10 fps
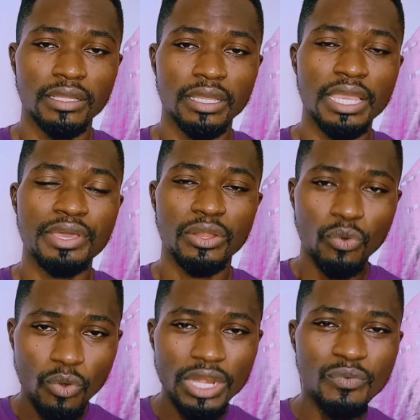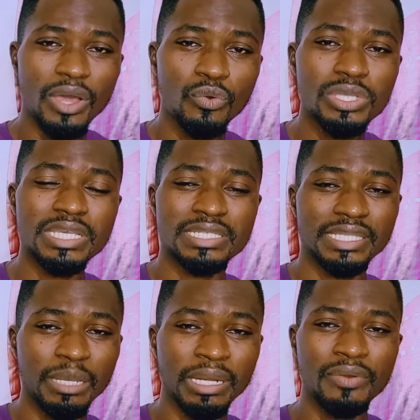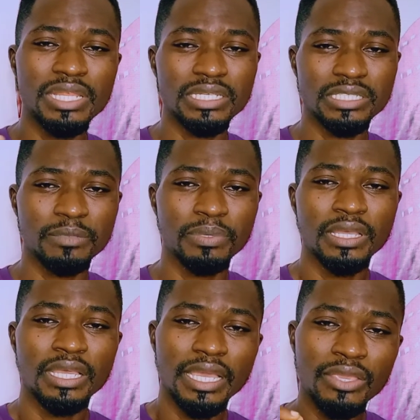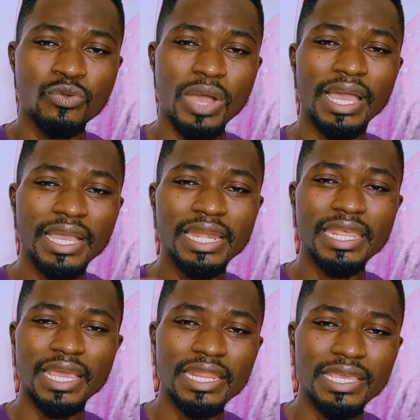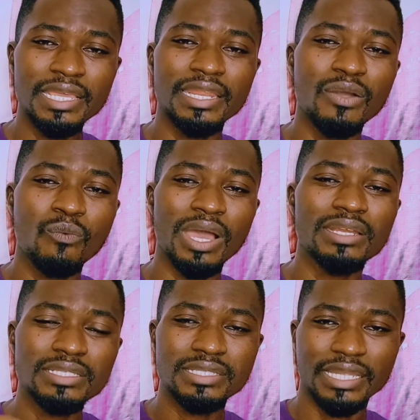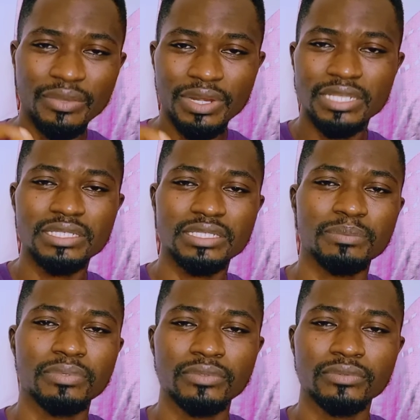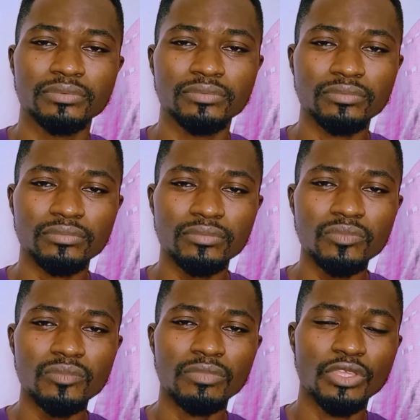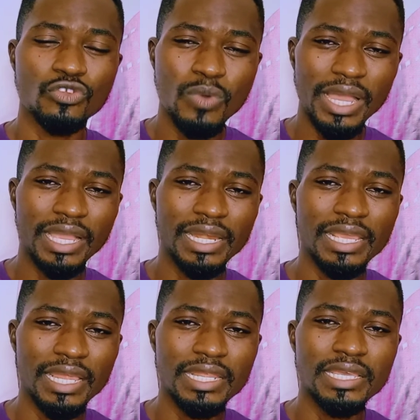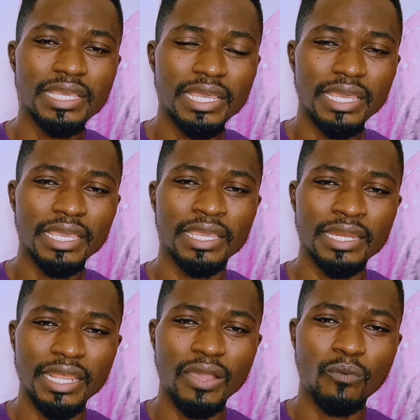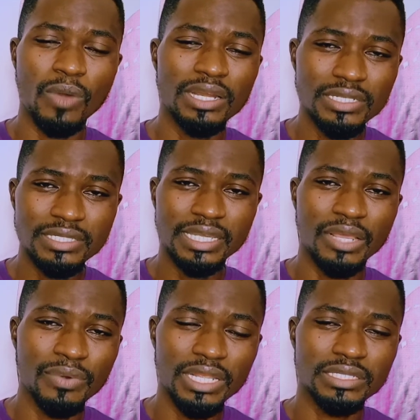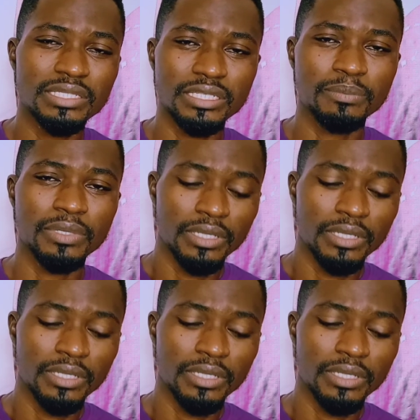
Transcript: And you're the only one who is excited about the relationship. You are clearly in a one-sided relationship. You are clearly in a one-sided relationship.